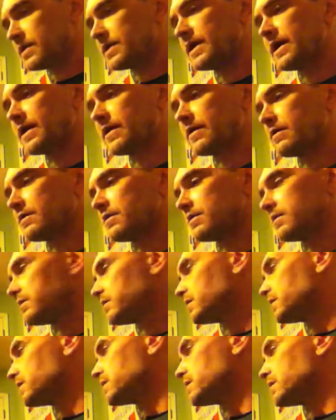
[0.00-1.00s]
yeah.
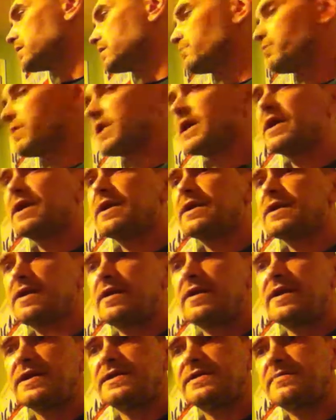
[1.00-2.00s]
But, you
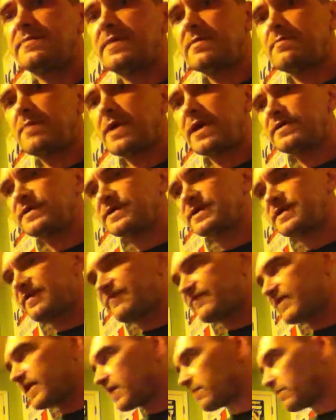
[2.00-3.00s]
know, that's some of the better
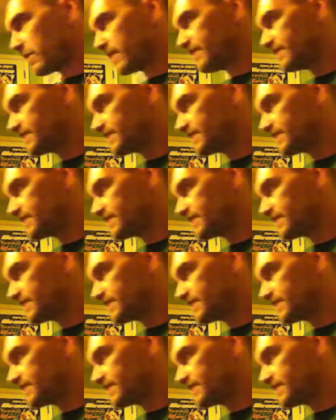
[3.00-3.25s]
stuff that I read